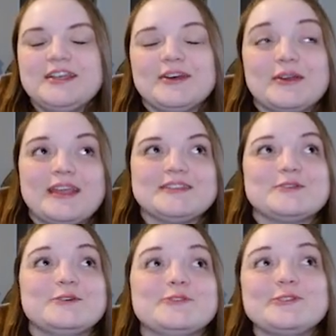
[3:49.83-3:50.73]
okay,
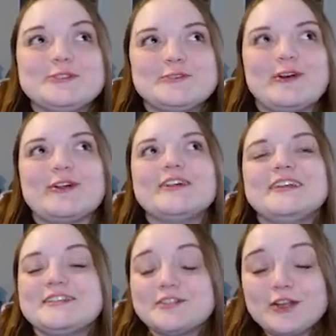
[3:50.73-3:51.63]
so first of all,
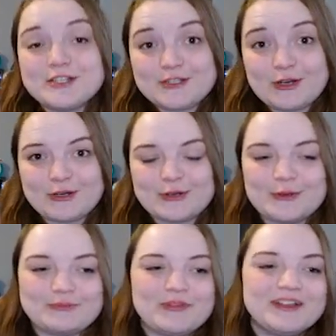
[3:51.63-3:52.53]
it's not a starter
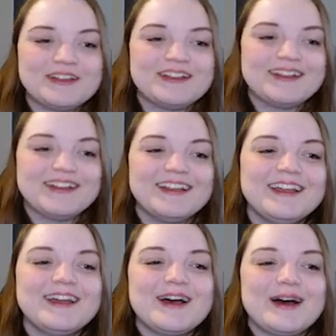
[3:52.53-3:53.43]
home,
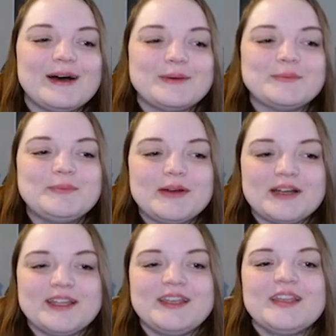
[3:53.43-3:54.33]

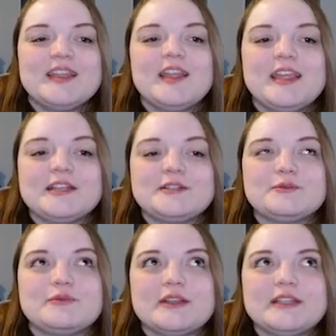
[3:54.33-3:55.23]
but it's
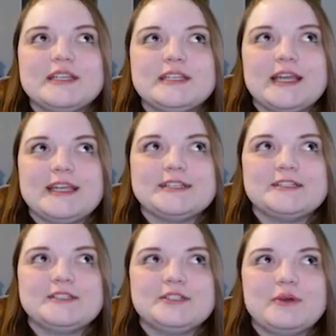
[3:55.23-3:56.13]
really nice to